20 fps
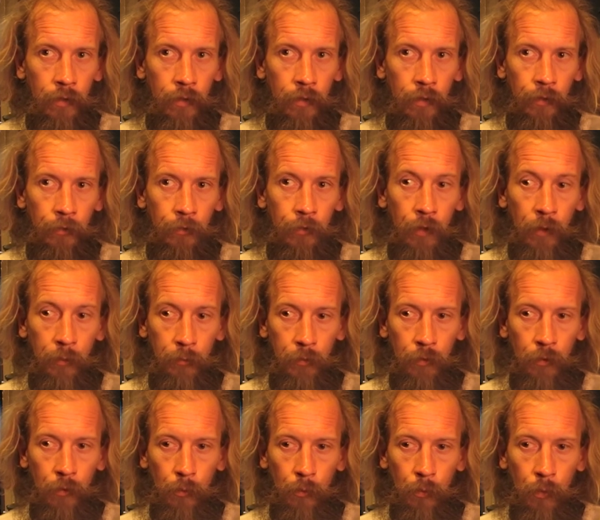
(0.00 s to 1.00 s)
in terms
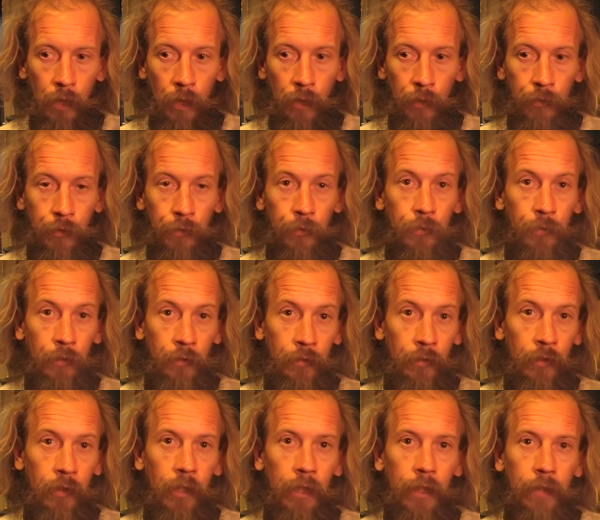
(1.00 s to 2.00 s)
of the world and
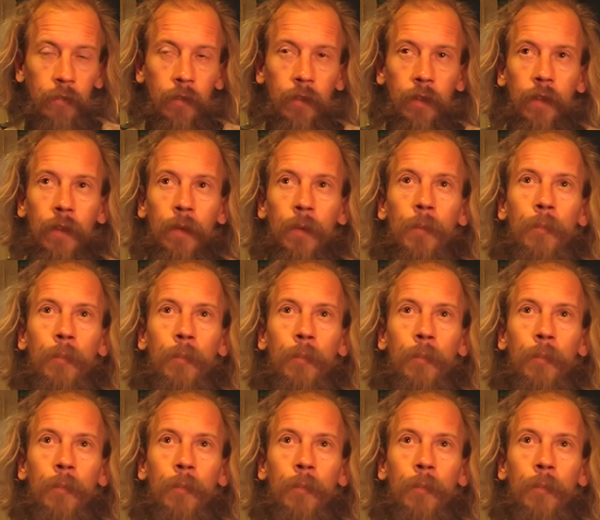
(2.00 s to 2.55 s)
society.